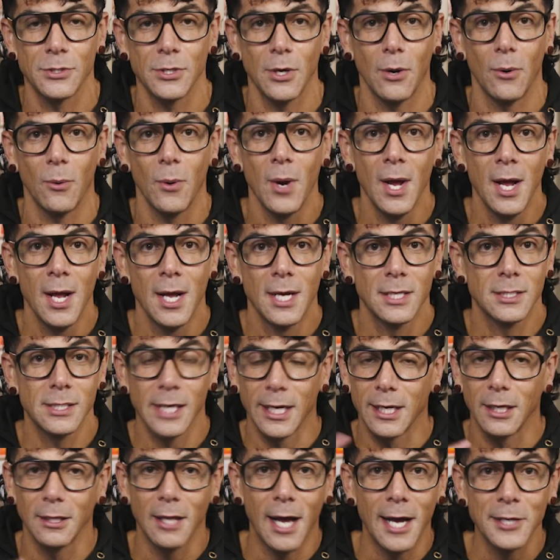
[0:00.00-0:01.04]
So
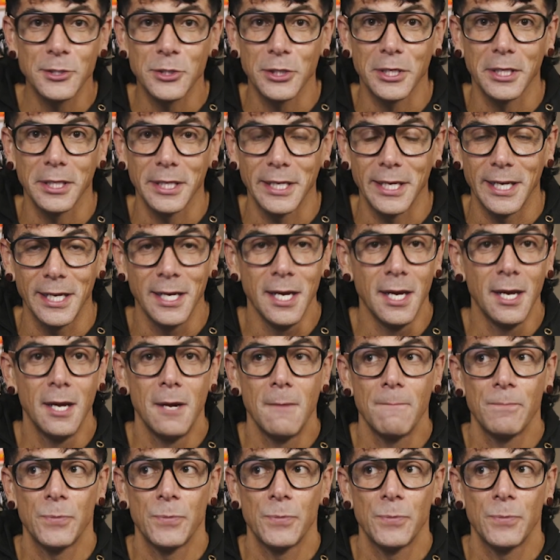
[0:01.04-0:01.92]
psychologically,